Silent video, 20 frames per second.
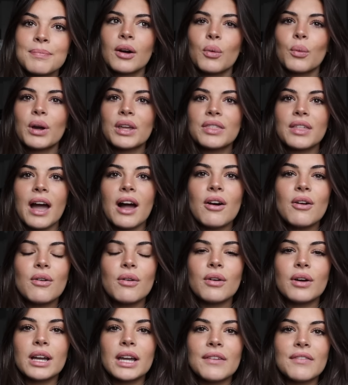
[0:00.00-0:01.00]

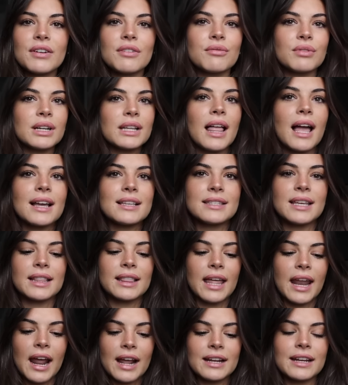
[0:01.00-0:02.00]
without even
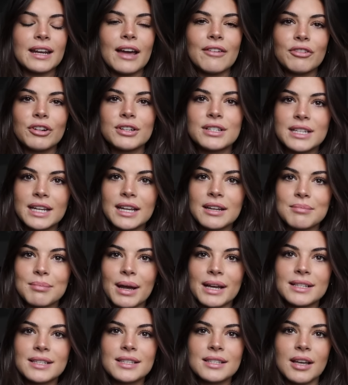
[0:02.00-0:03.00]
realizing that I never did
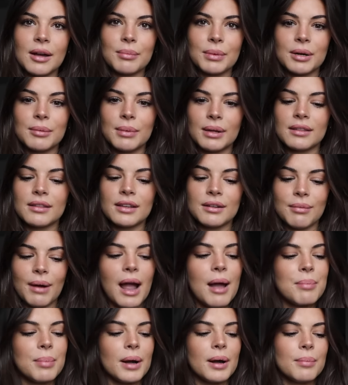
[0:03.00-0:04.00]
my summer monthly
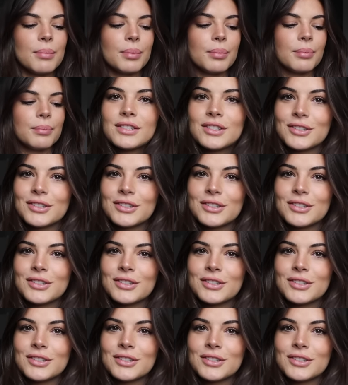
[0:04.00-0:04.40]
wrap up.